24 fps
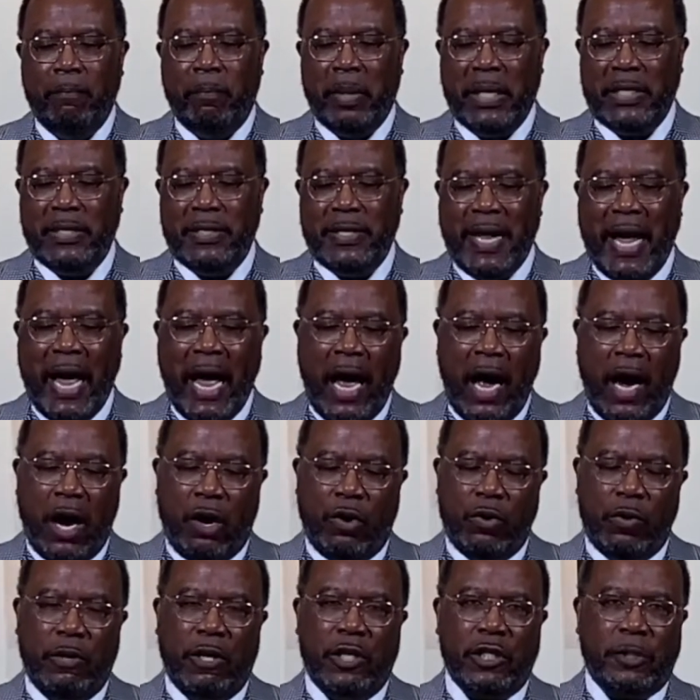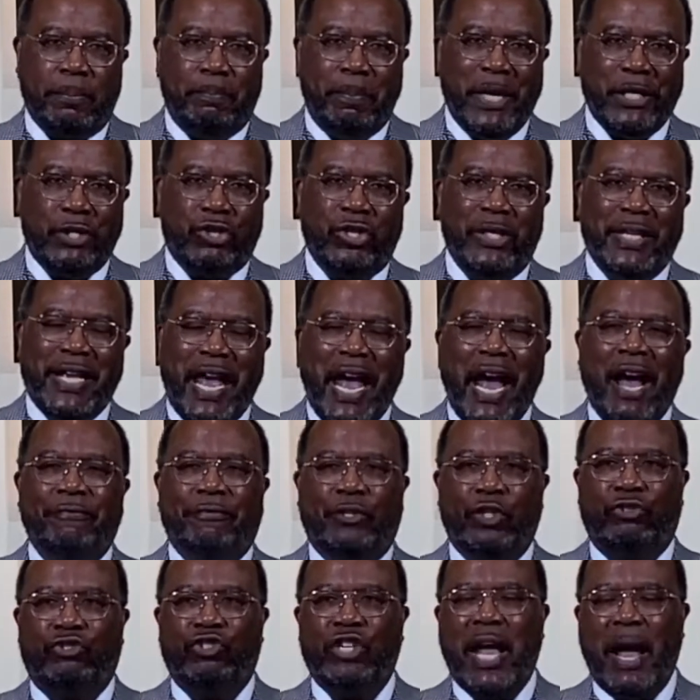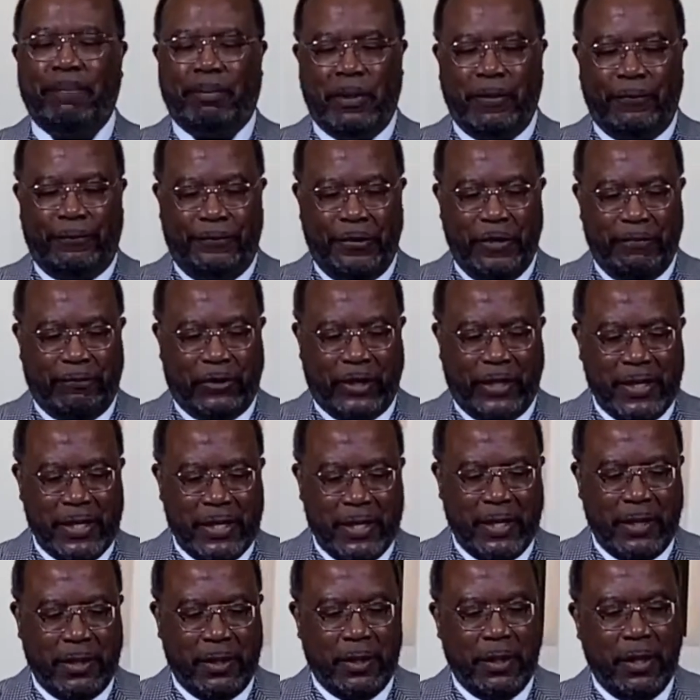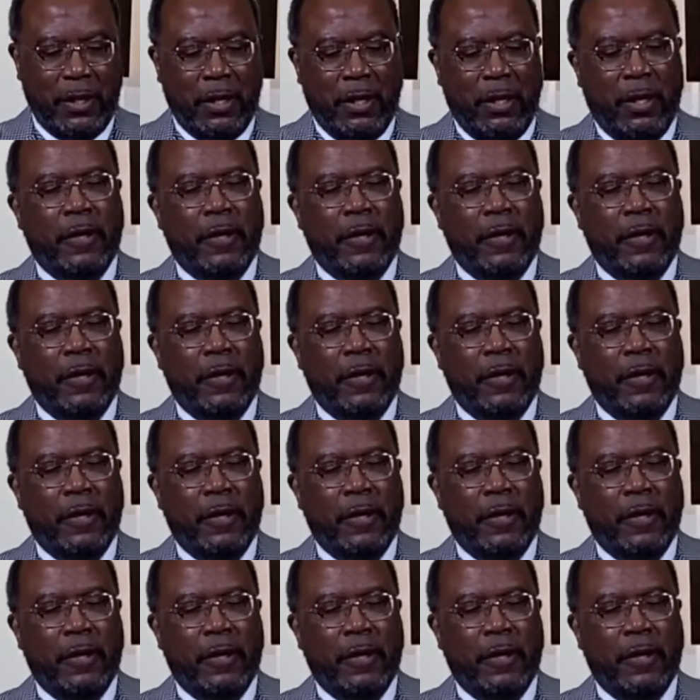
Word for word: But now, especially after chapter 15,